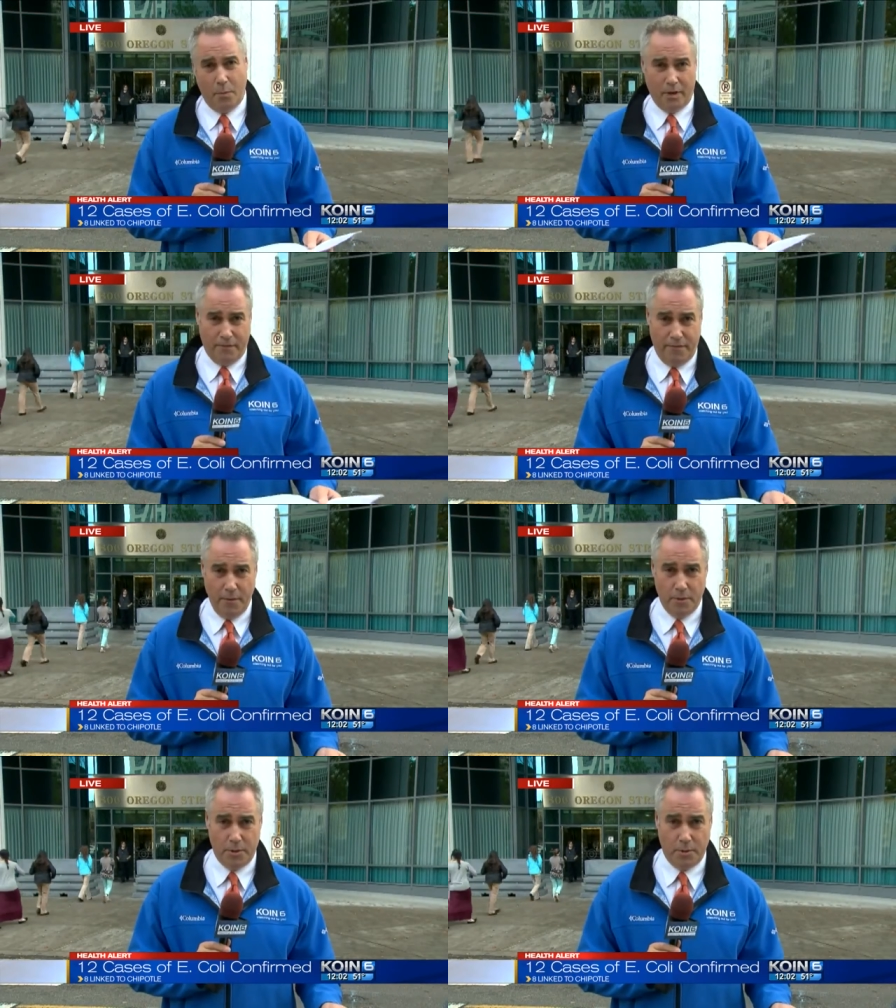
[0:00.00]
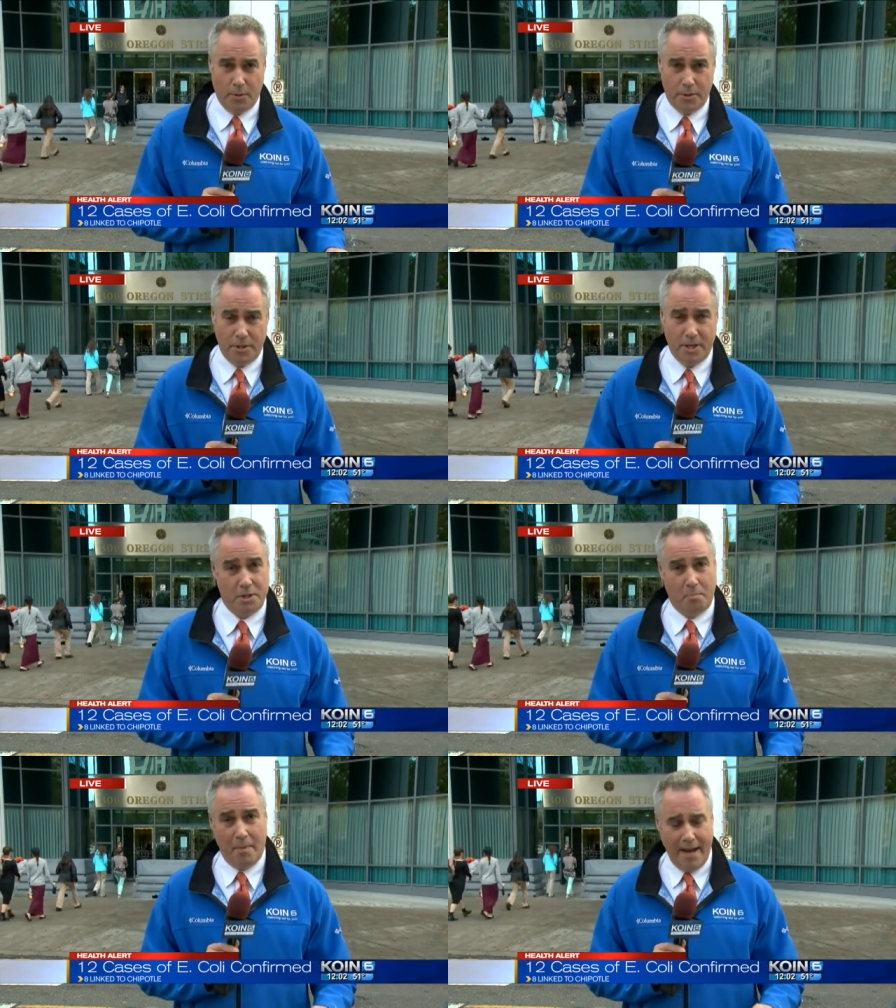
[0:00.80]
what food source
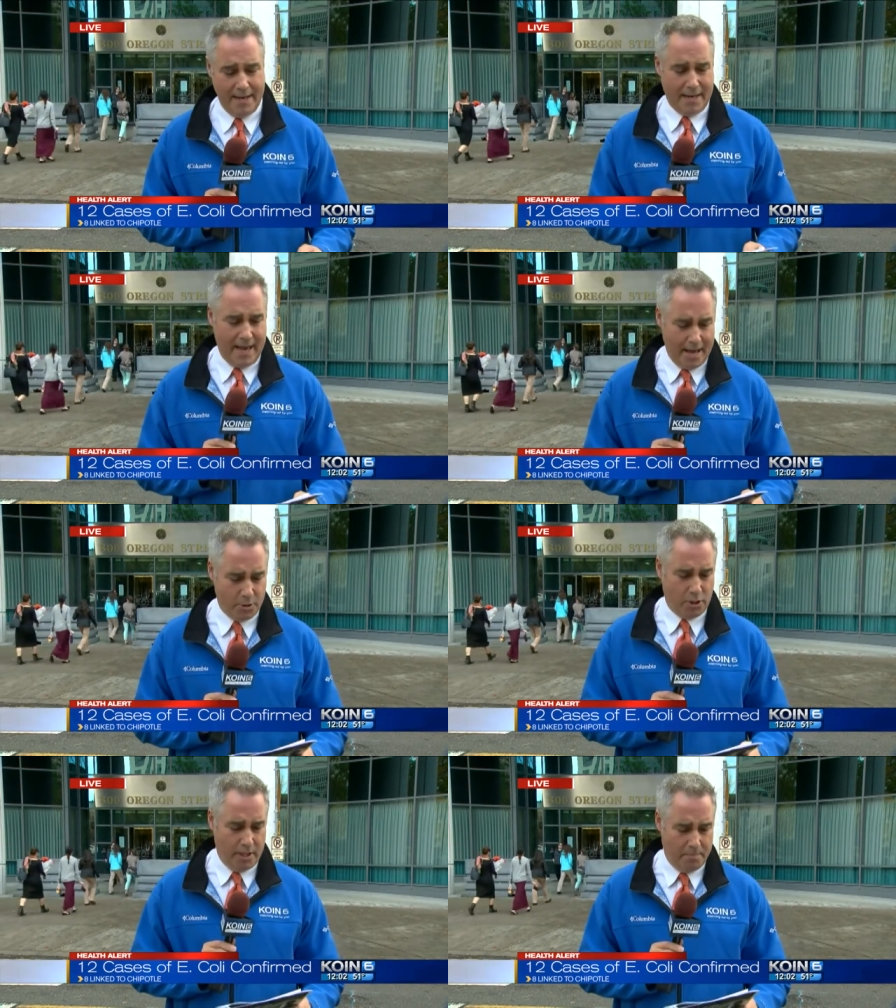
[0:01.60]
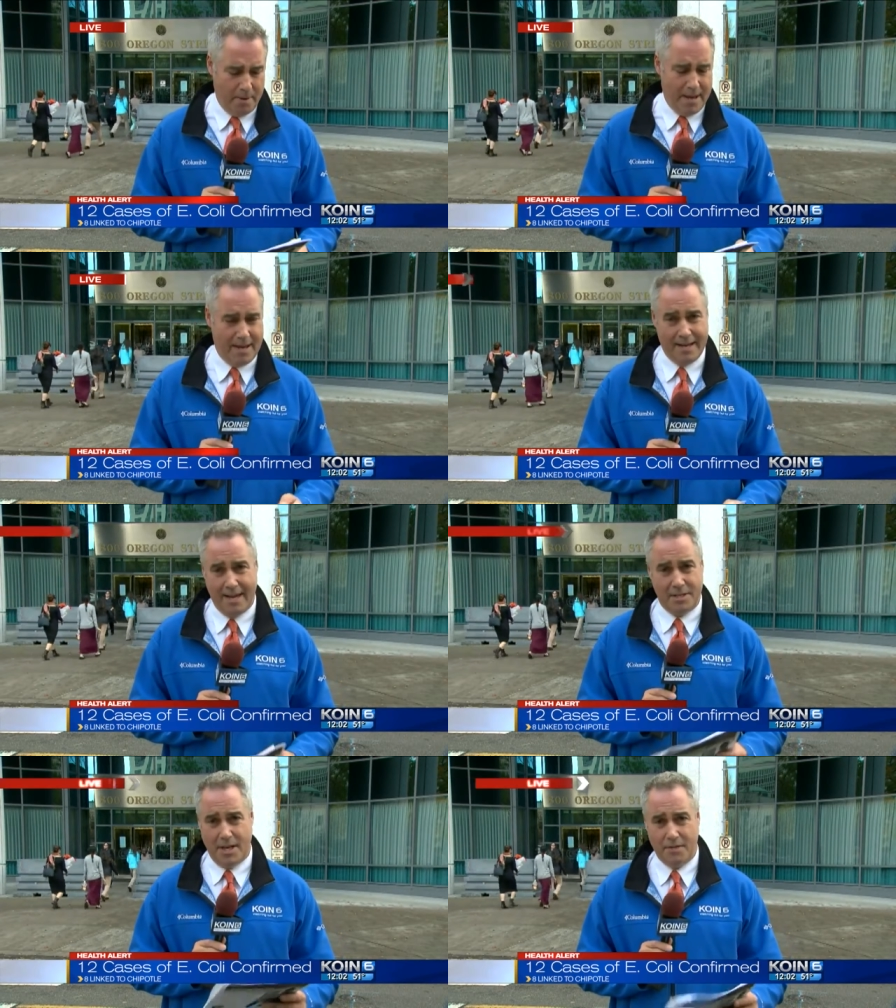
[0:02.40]
this might actually be. And
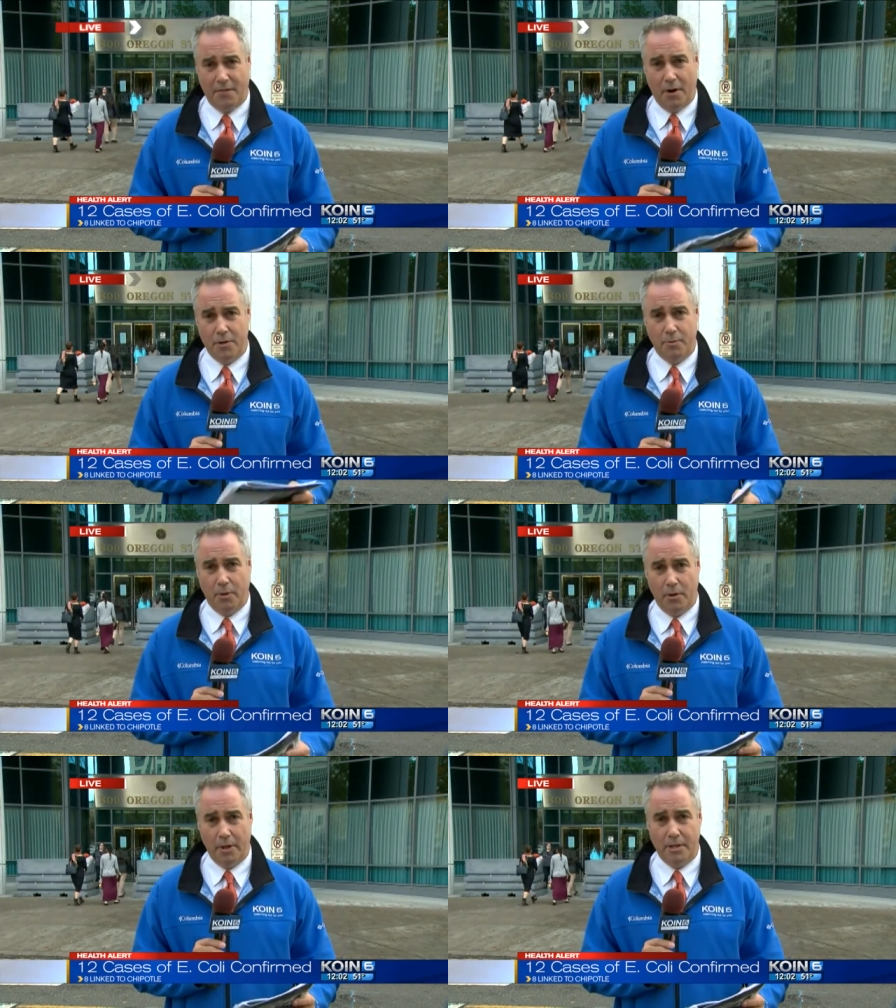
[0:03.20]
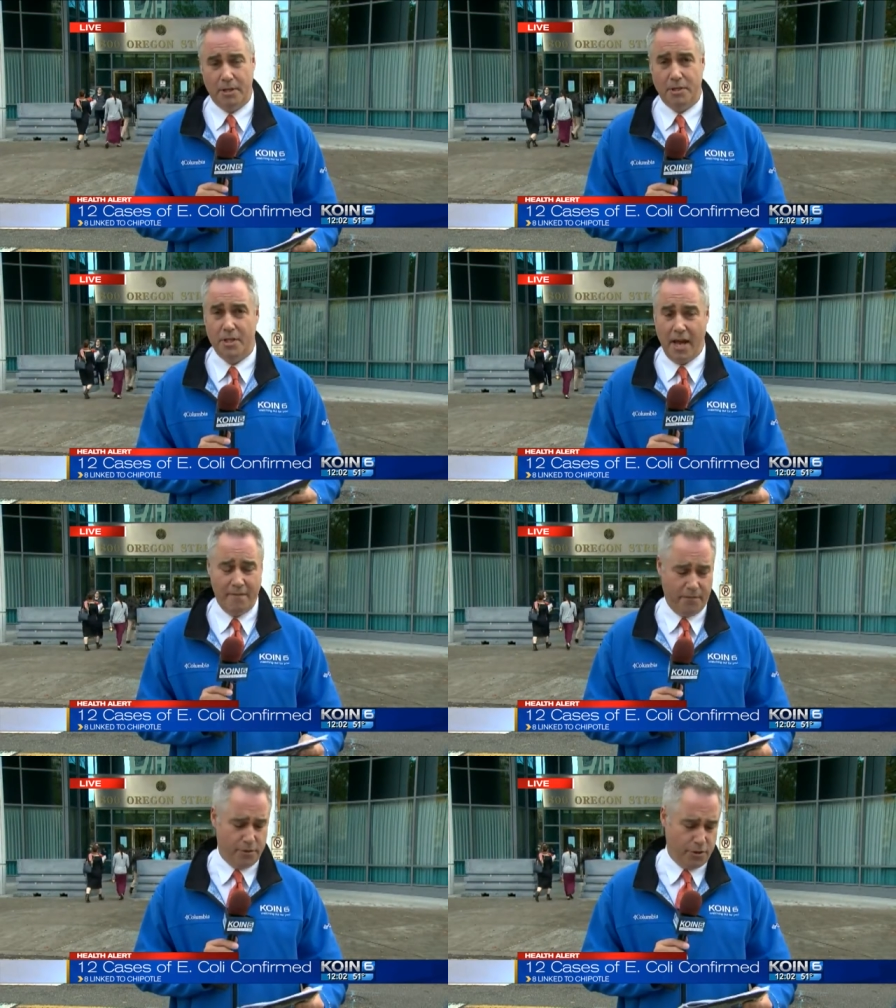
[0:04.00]
they say it's far too early to say
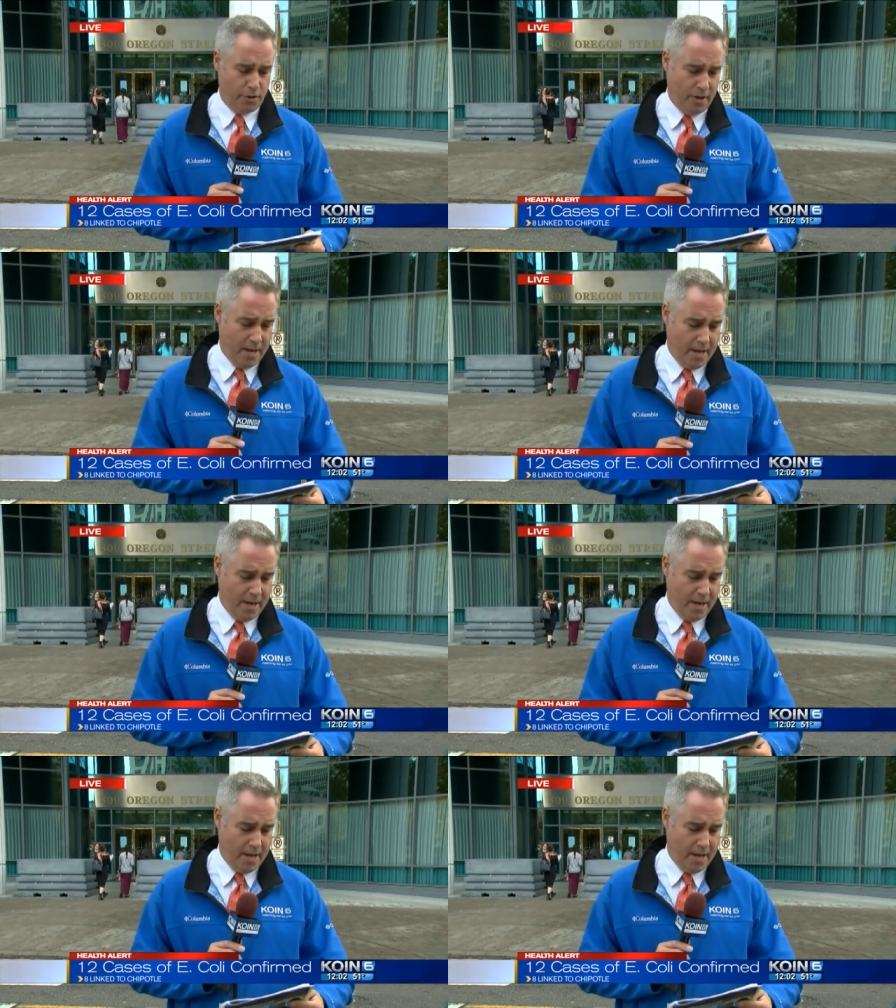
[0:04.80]
for sure.